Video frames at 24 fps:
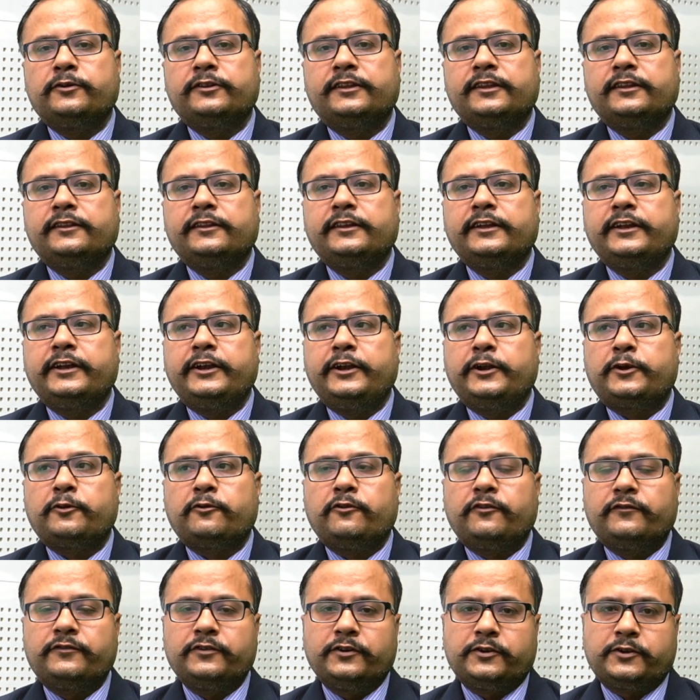then the intro
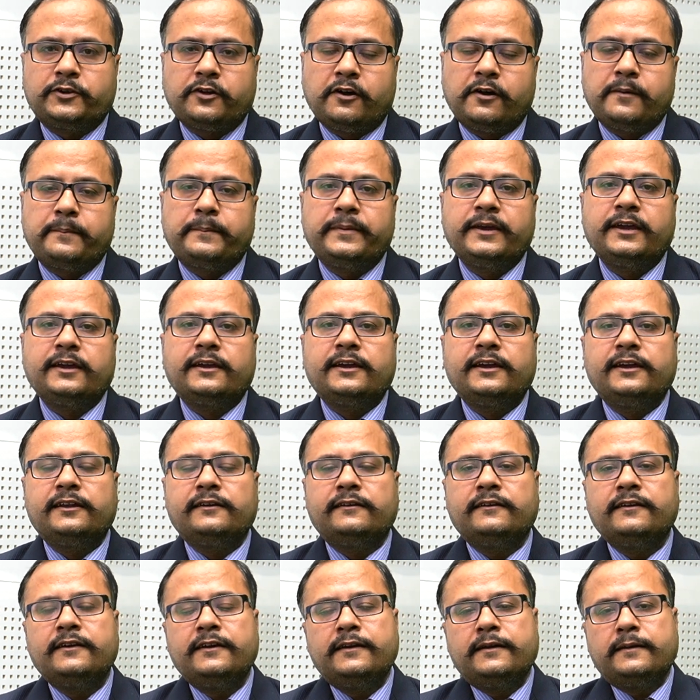of your topic, and